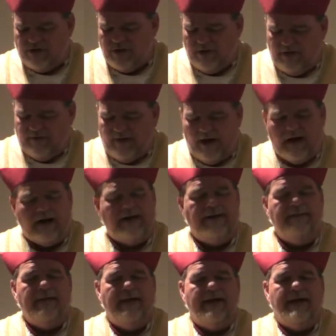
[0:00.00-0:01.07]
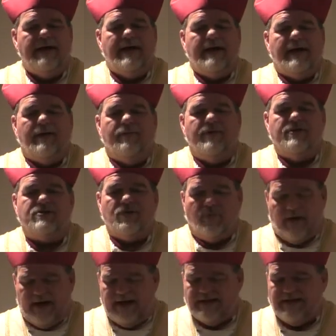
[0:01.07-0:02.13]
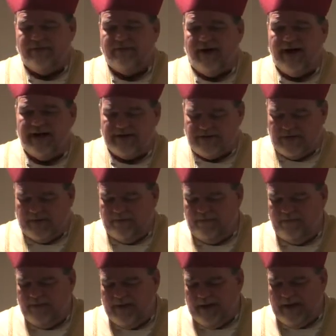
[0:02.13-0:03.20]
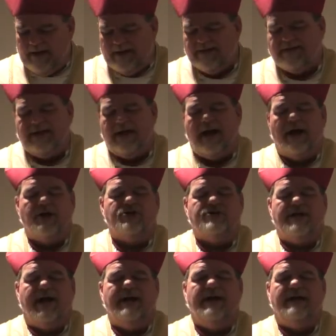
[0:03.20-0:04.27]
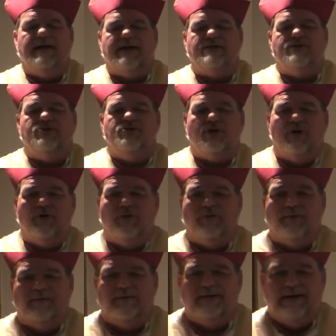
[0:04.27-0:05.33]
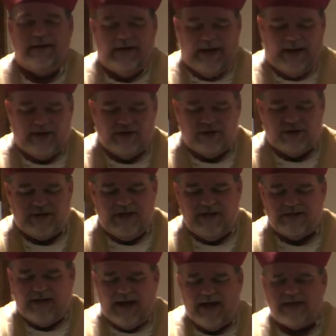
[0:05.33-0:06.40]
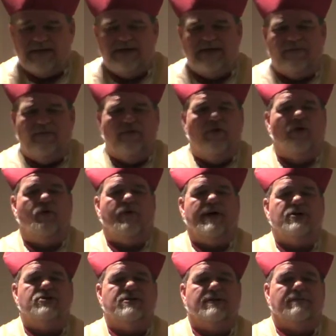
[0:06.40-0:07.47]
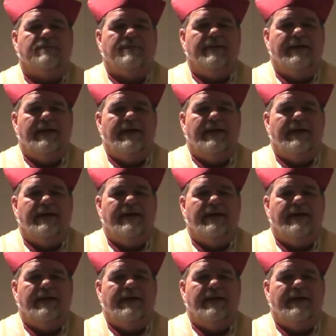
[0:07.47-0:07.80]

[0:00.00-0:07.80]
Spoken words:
Joan of Arc, in which the wise advisor is there standing next to Joan, and she is asked a difficult question,